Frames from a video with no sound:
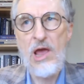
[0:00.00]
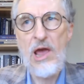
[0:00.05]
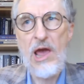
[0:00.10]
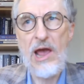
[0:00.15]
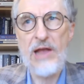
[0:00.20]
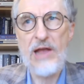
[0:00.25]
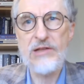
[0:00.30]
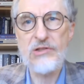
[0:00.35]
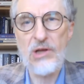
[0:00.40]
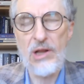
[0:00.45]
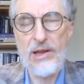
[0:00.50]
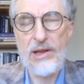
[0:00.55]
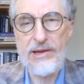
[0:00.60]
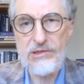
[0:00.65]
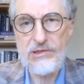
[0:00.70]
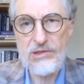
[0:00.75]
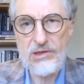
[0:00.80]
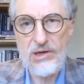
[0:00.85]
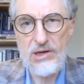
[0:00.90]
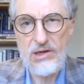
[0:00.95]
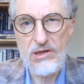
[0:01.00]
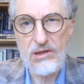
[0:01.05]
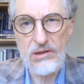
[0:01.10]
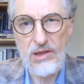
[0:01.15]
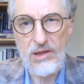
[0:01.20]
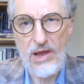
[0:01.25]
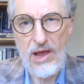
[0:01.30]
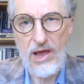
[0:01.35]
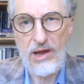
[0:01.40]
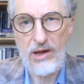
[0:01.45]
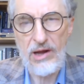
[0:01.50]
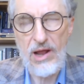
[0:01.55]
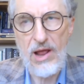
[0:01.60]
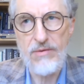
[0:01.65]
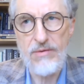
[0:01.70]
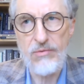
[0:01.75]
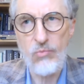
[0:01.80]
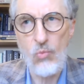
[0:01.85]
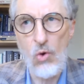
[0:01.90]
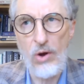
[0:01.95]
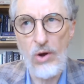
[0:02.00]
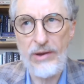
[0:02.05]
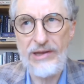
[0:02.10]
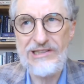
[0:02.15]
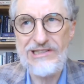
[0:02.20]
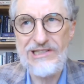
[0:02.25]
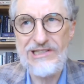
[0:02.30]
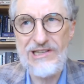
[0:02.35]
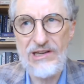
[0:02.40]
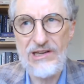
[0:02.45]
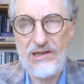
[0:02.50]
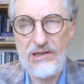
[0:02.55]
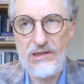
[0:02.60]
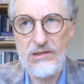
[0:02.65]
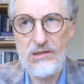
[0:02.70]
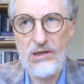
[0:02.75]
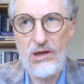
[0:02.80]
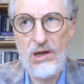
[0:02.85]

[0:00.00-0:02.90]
And Zelensky did that. And what he did